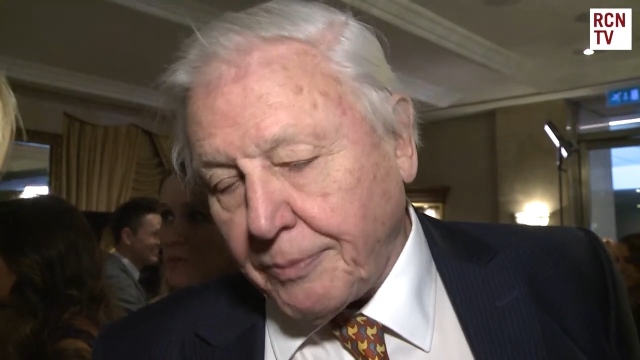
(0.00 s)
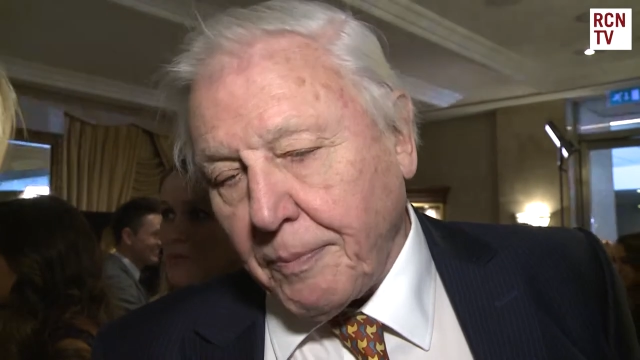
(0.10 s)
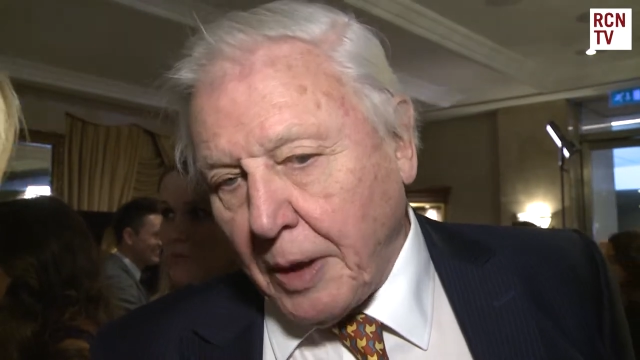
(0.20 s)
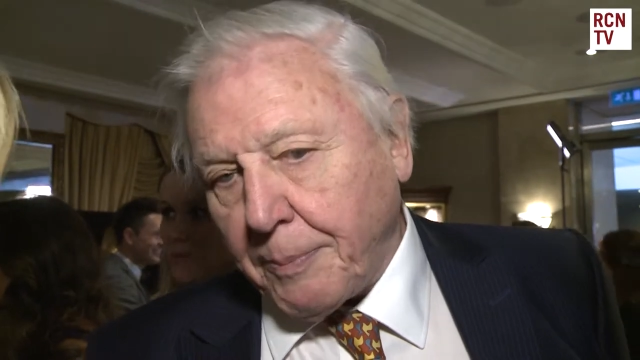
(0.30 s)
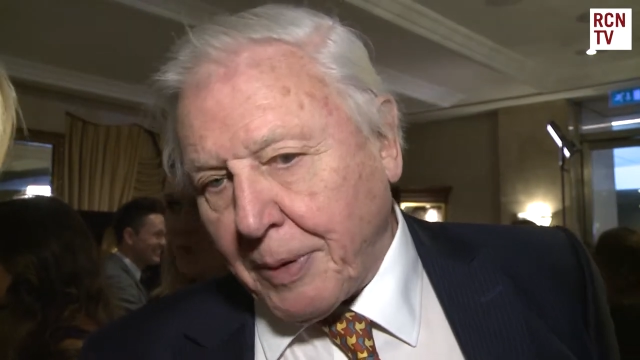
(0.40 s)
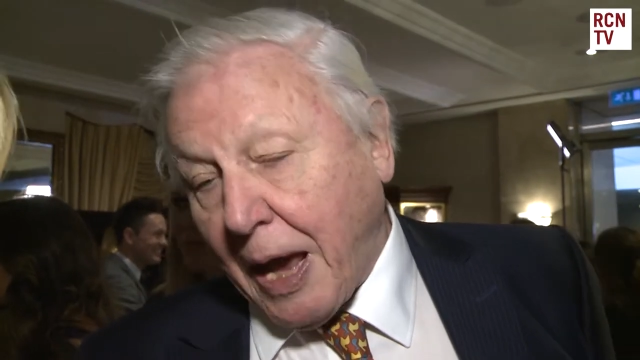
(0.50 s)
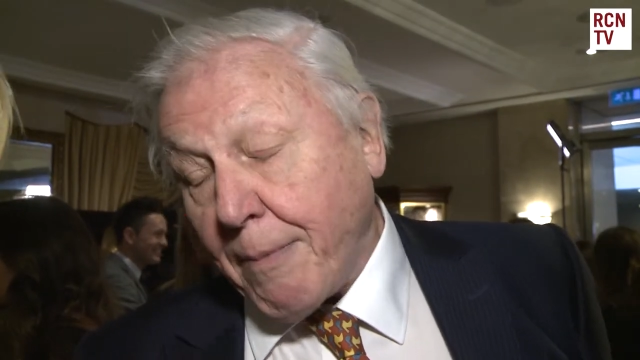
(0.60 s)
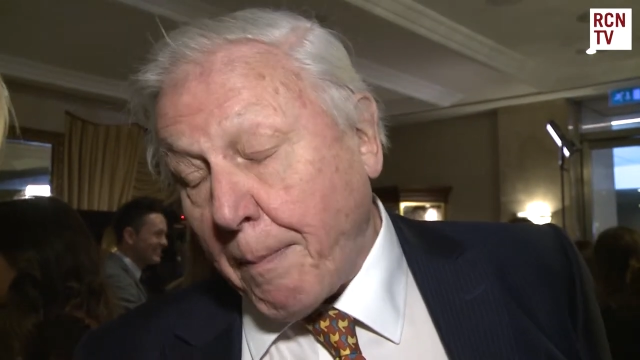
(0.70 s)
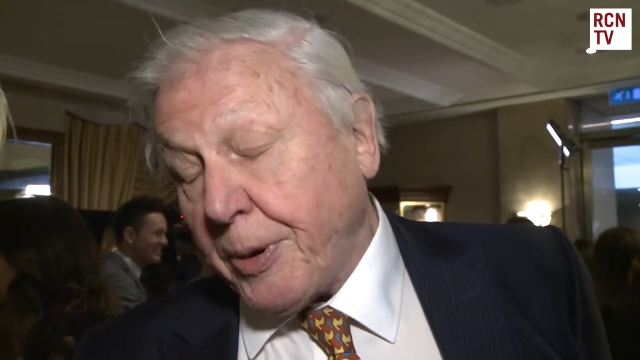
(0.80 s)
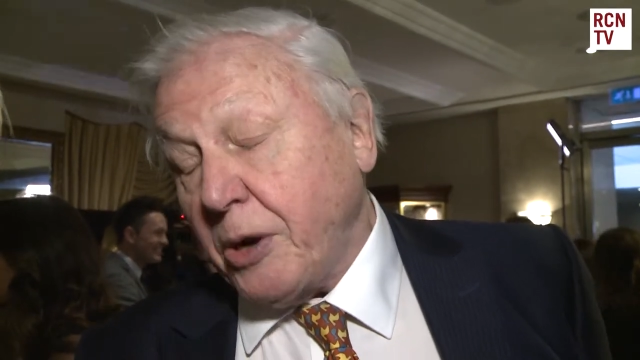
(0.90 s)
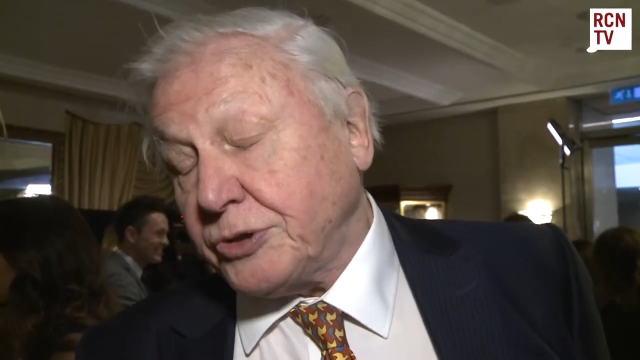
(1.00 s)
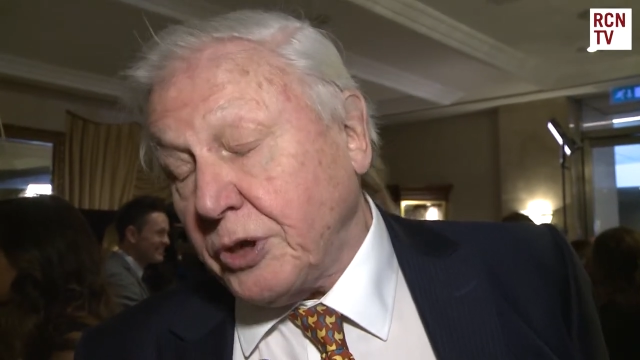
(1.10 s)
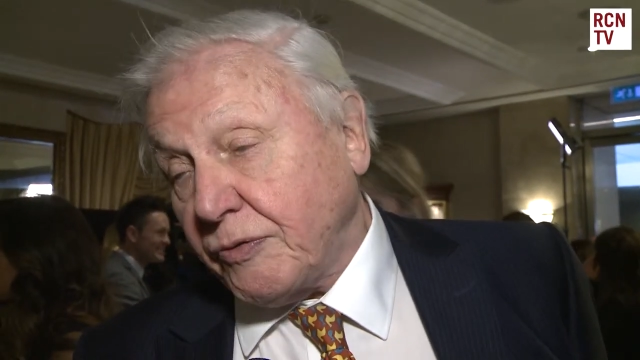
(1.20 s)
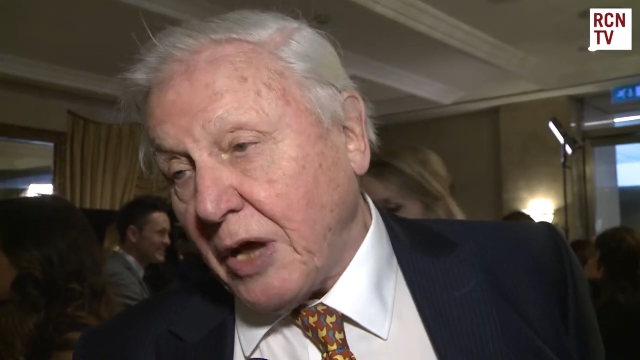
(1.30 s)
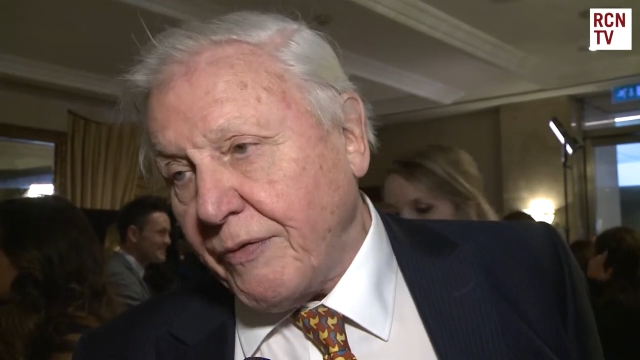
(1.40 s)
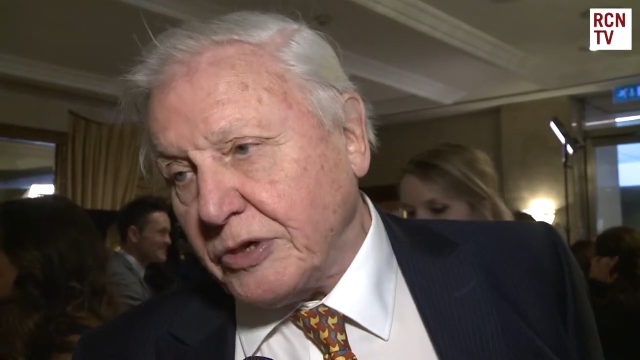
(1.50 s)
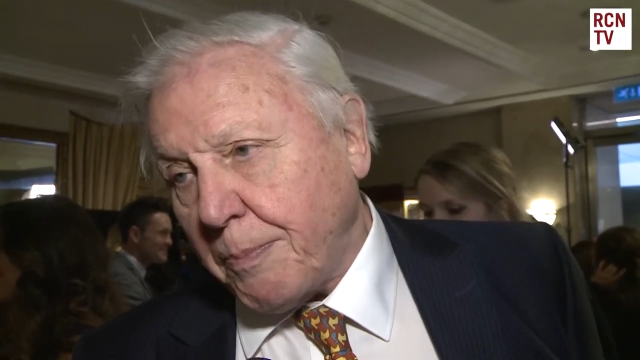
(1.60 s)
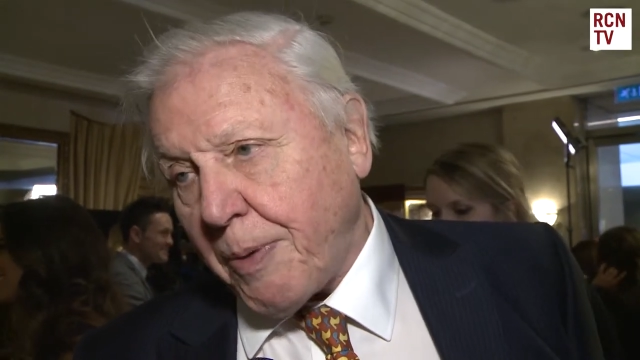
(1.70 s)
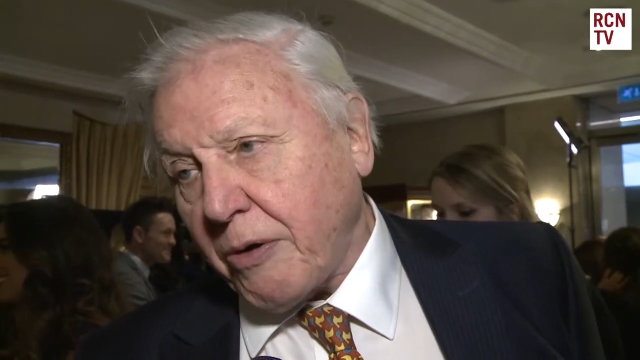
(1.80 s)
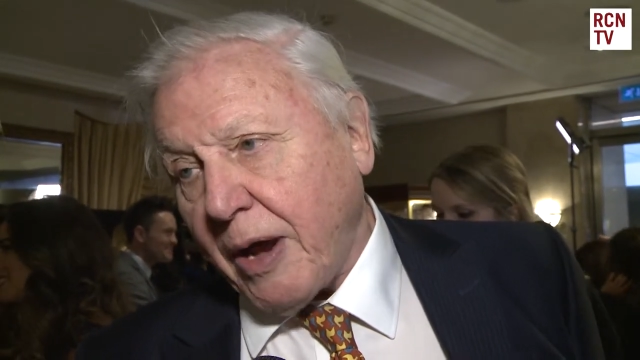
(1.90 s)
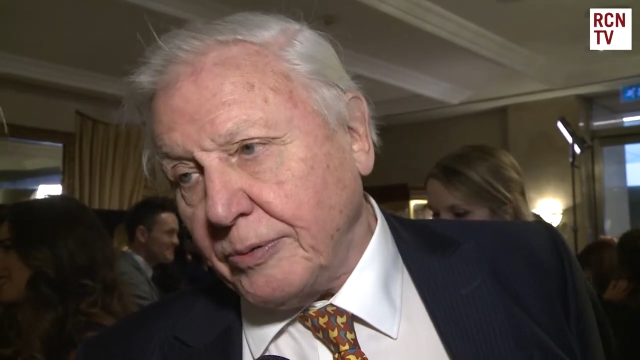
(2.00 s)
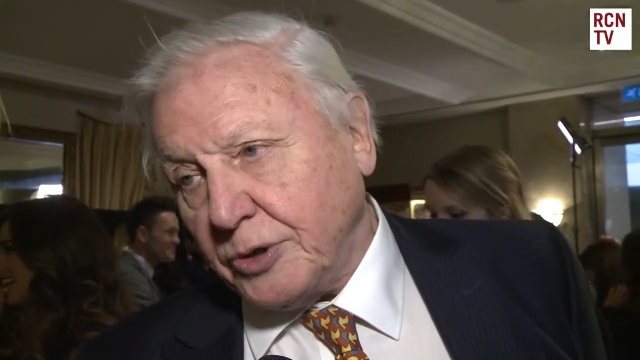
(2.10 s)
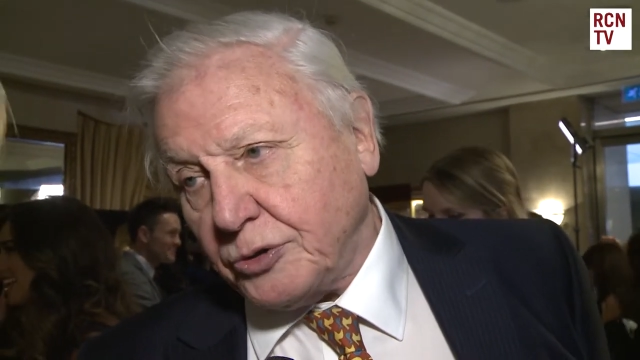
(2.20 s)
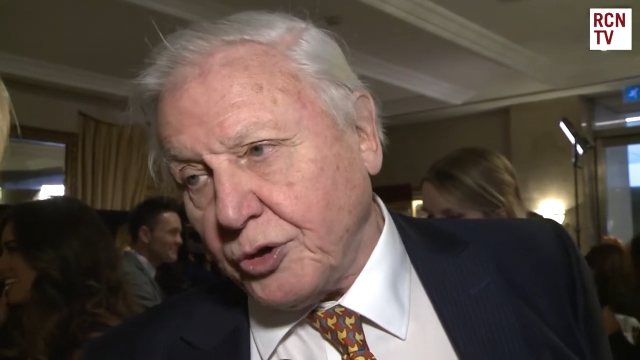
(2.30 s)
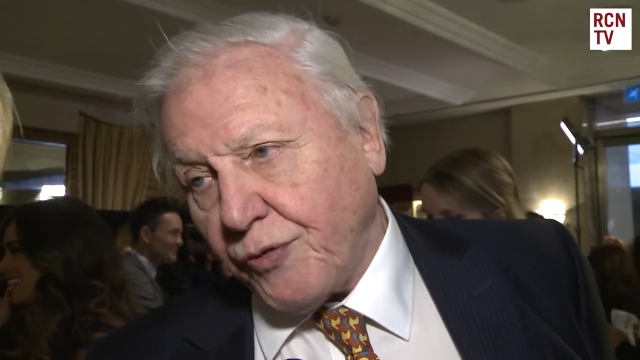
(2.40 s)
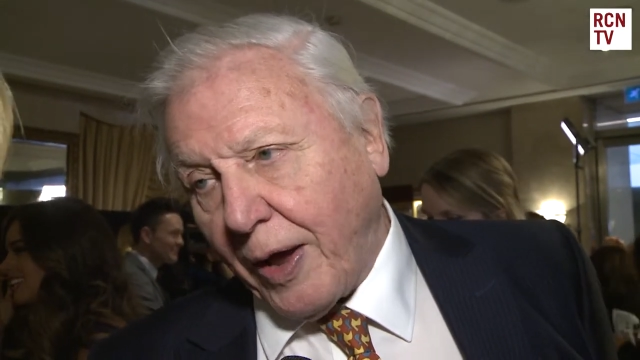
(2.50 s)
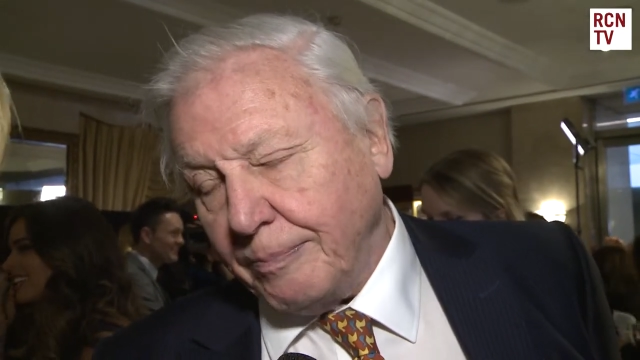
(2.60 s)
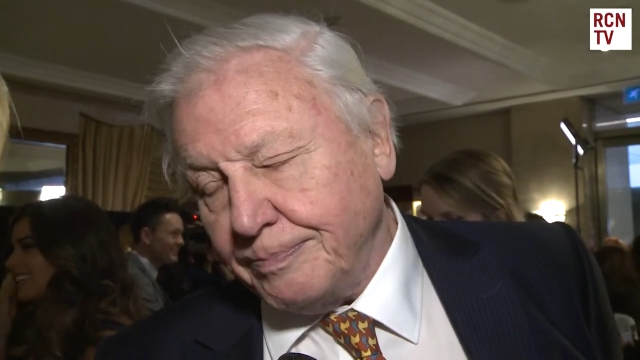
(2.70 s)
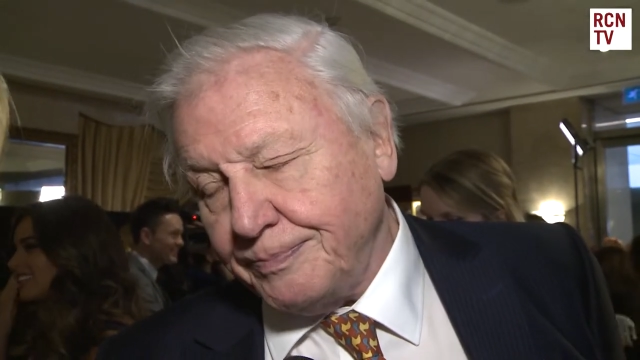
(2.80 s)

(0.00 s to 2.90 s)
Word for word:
Speaker 1: uh, became a producer of television programmes, which was fun.